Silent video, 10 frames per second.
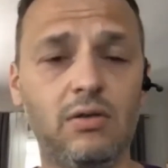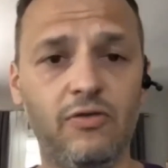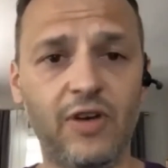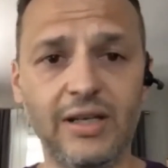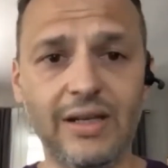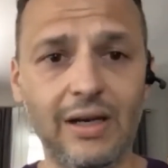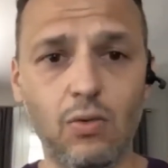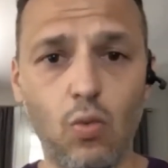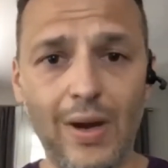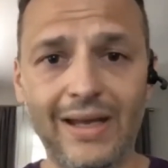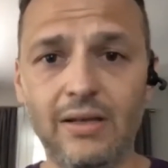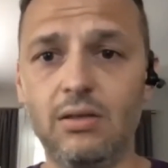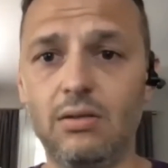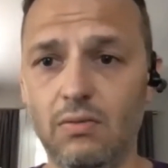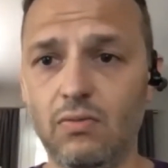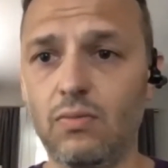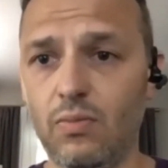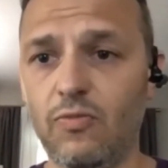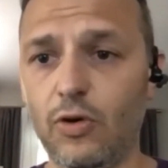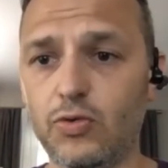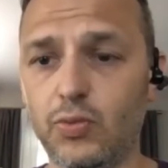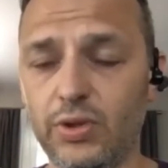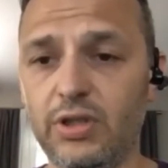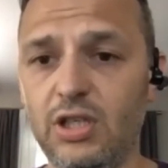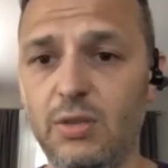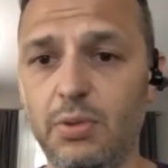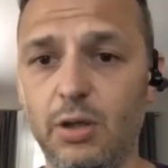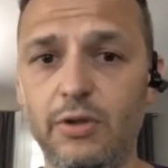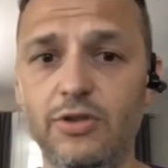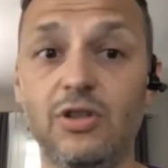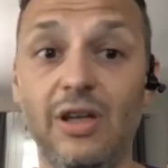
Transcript: Find out when folks really need to publish,